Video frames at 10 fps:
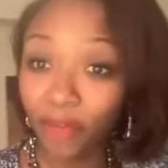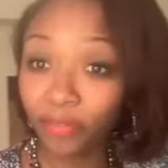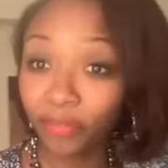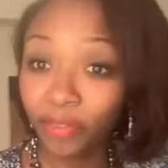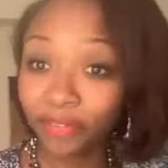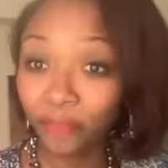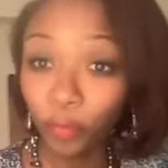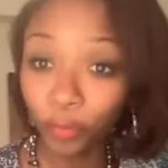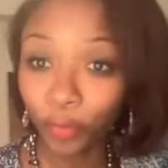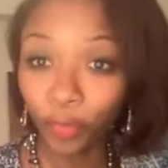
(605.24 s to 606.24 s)
the found, les
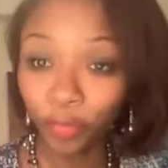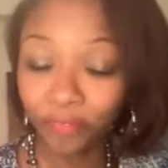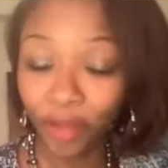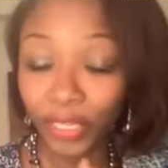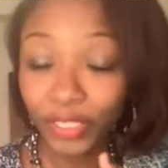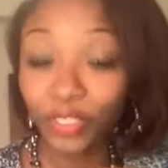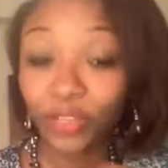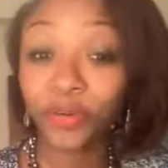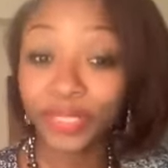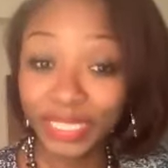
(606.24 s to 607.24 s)
fondements, the foundations
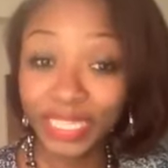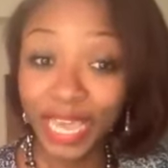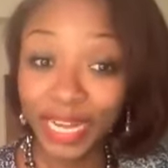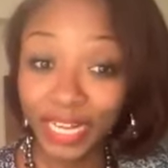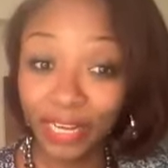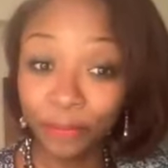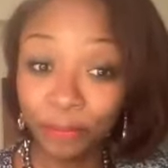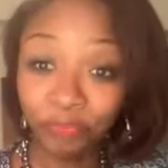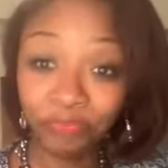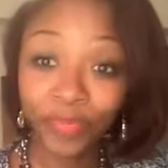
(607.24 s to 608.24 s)
of Christianity.
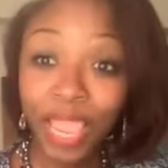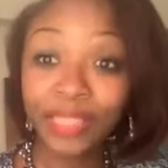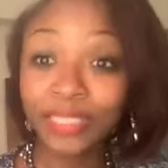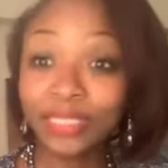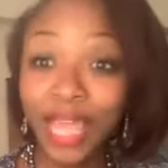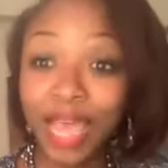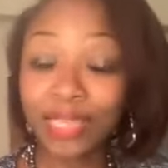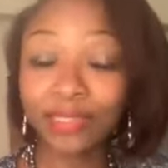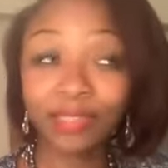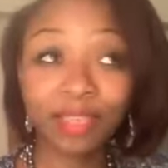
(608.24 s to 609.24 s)
Mm-hmm. And it
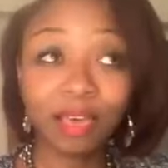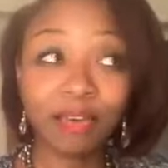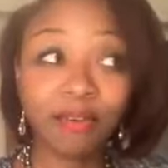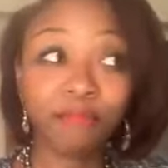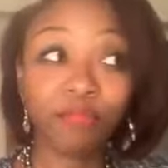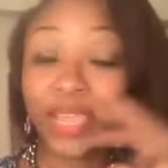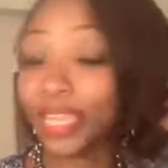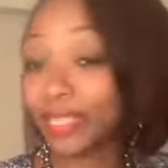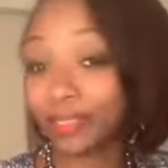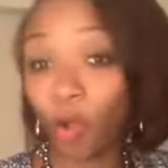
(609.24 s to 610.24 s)
does uh,
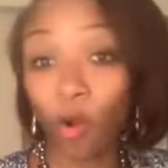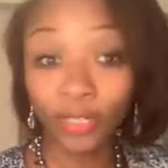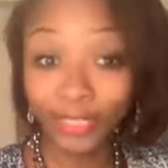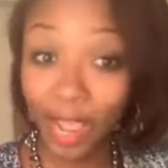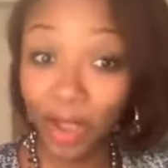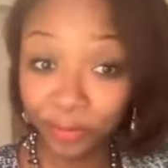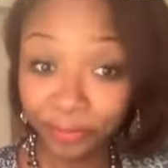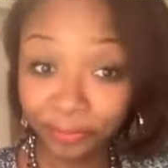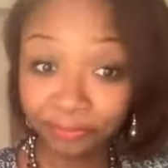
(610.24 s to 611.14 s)
break it all down.